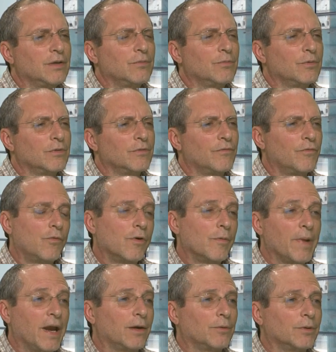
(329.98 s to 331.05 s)
with 4
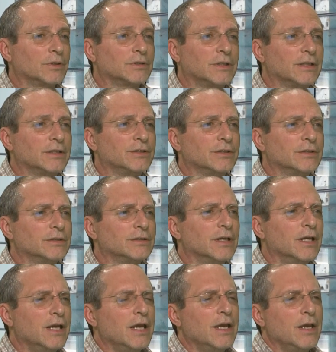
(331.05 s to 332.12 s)
Mac workstations,
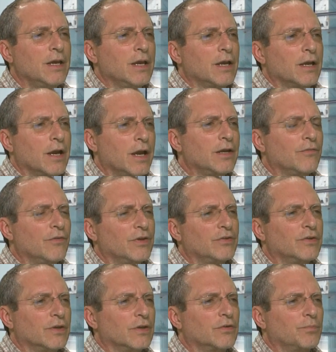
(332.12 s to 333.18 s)
kind of as
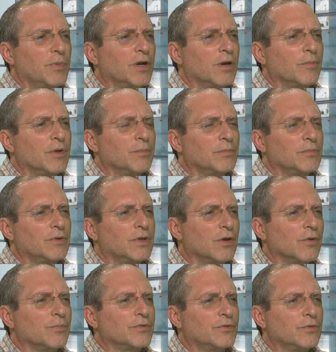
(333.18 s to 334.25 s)
an experiment to
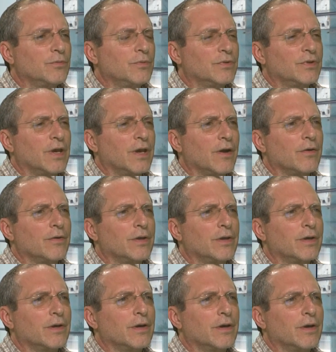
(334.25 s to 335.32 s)
help students out
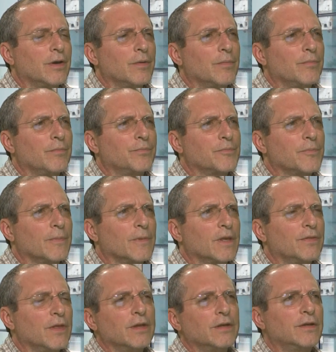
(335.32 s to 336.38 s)

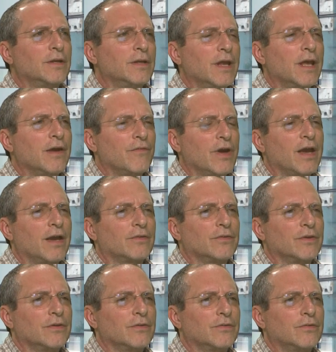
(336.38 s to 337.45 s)
that didn't have
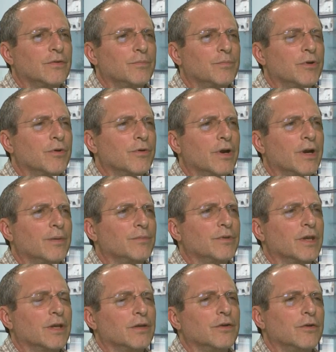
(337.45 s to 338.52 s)
access to programs
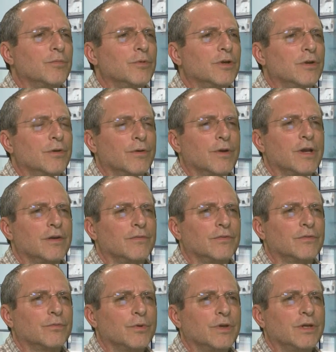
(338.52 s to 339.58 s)
like Adobe Creative
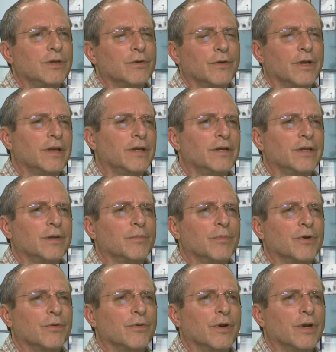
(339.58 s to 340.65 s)
Suite or editing
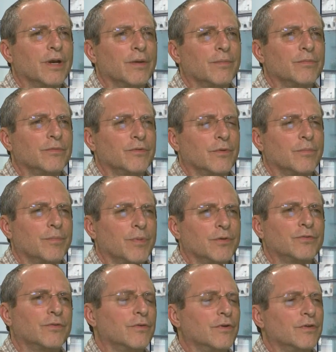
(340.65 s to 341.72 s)
programs or
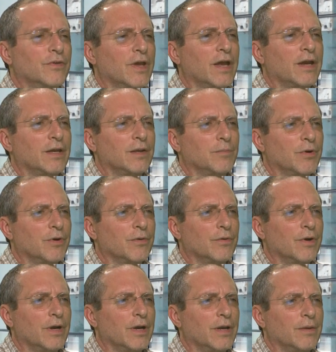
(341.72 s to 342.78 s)
poster designing
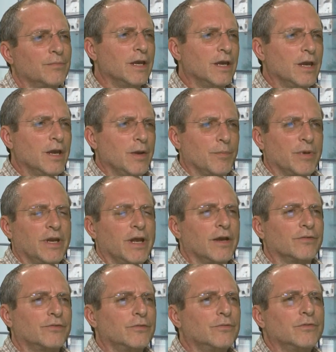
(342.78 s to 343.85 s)
programs. But now
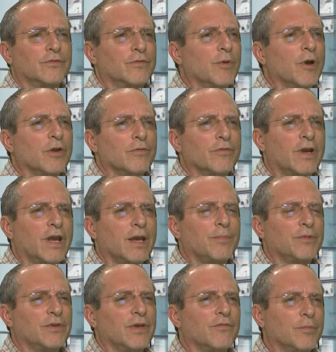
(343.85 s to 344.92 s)
students from all over
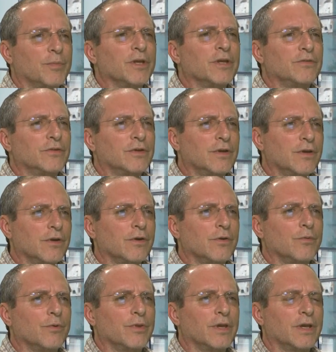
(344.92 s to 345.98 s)
campus have a place to go
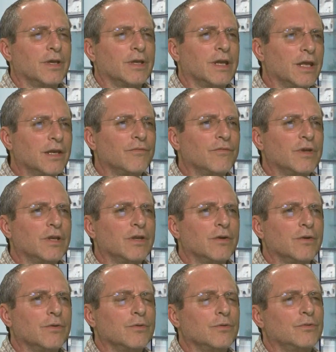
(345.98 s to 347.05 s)
where they can edit
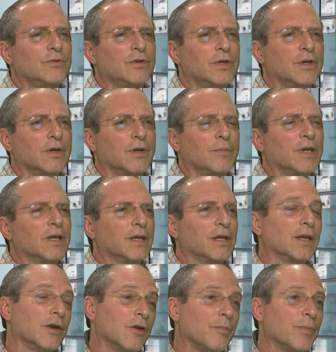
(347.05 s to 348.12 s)
videos and get
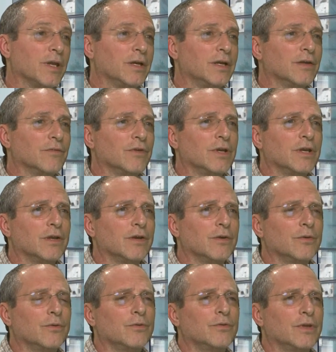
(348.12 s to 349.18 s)
help editing
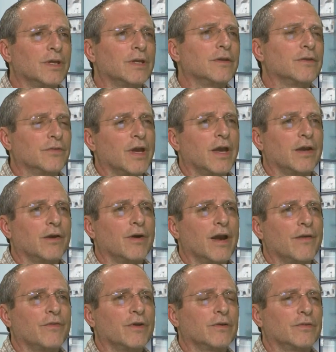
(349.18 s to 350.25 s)
videos and design
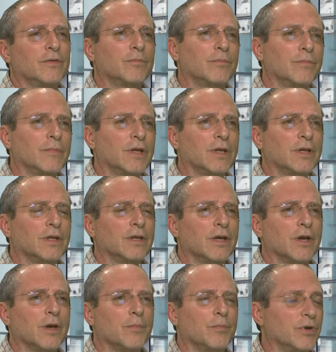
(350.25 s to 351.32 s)
graphics
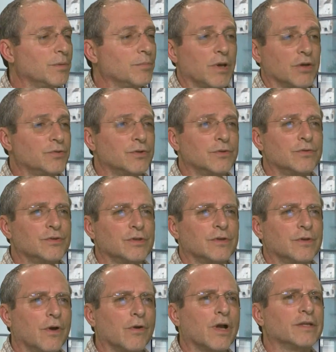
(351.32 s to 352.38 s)
and print posters and
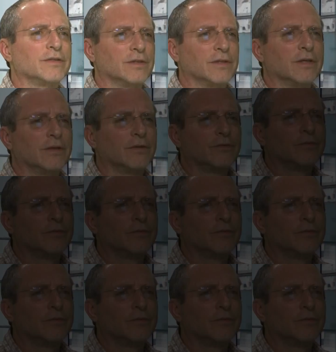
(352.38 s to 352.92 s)
all kinds of things.